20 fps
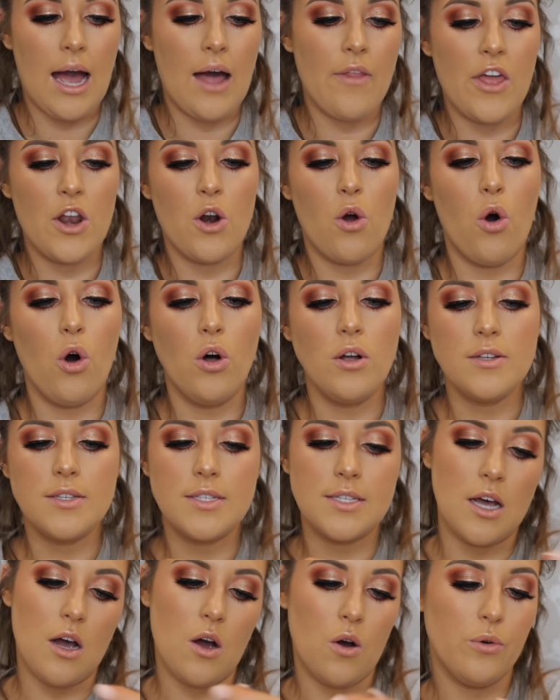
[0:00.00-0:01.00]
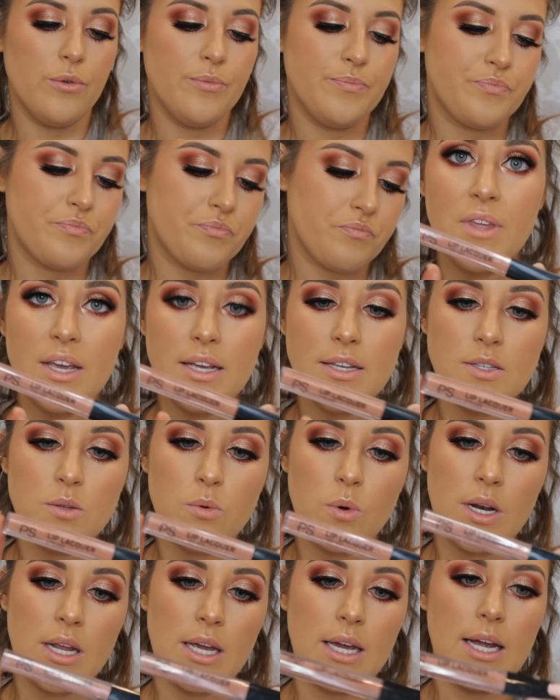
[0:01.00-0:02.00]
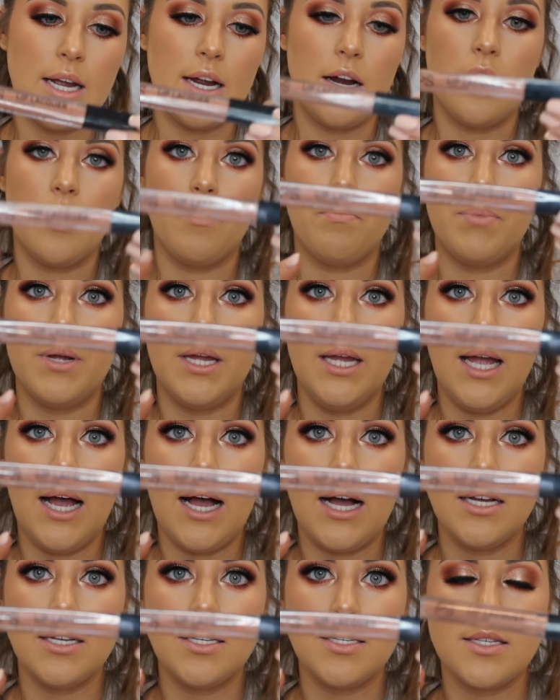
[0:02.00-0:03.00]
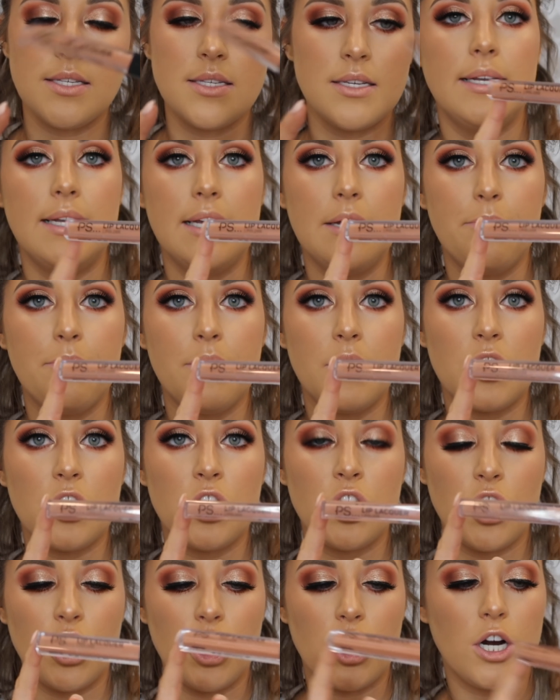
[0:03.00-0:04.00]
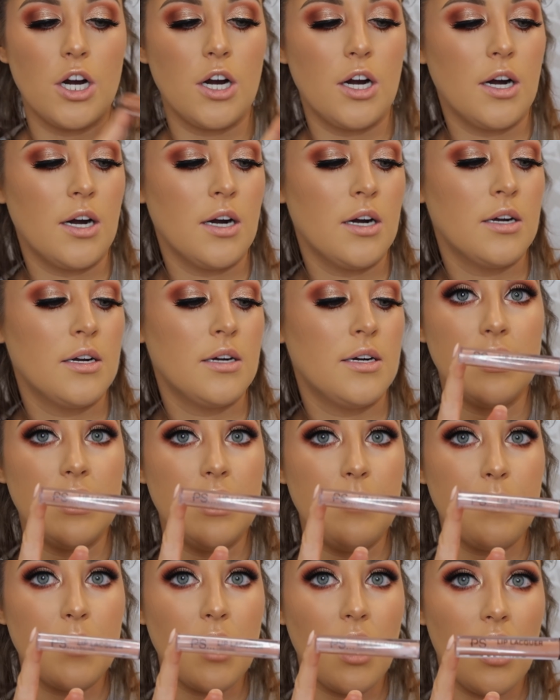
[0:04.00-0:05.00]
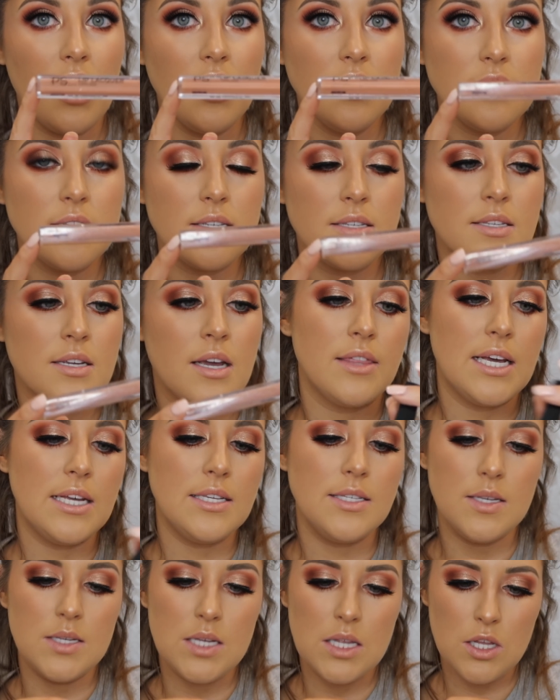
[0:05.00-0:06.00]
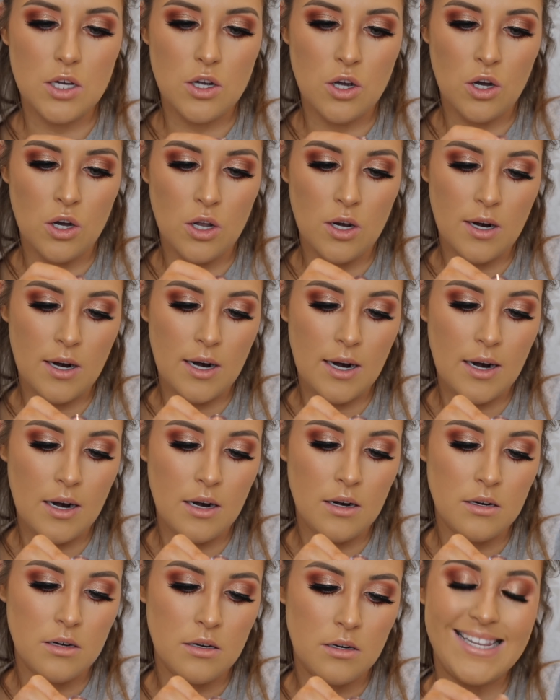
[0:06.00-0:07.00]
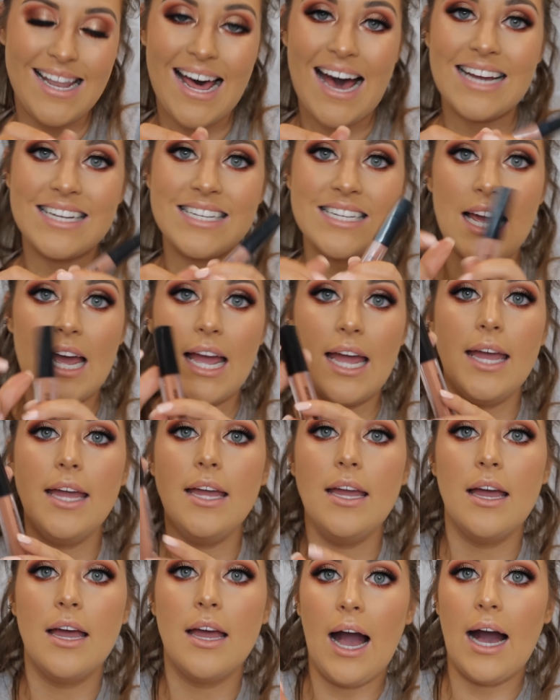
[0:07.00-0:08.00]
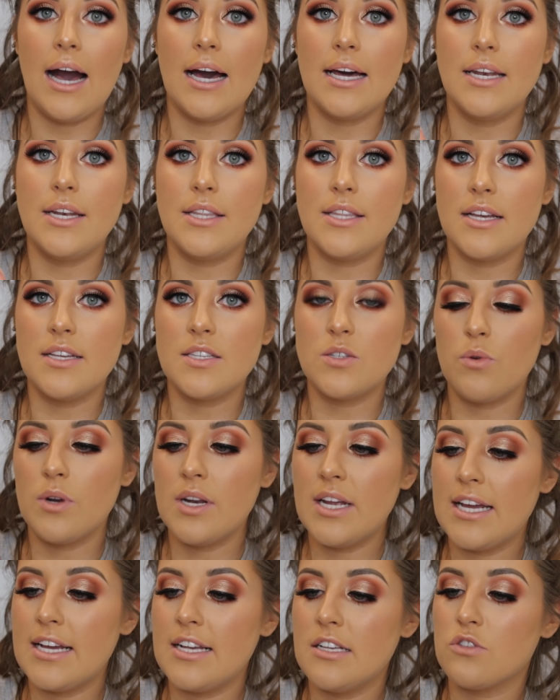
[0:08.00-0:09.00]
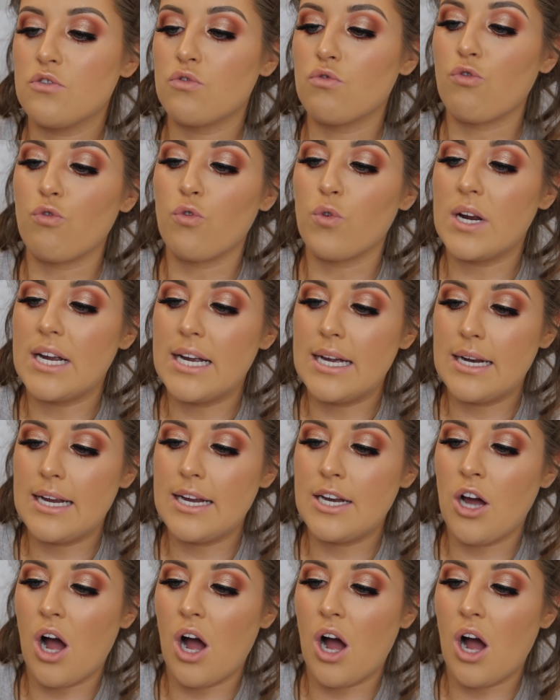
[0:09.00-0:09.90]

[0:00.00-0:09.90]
And then also this one here, PS Lip Liqueur Lip Gloss. This is in the color Latte, and this one is really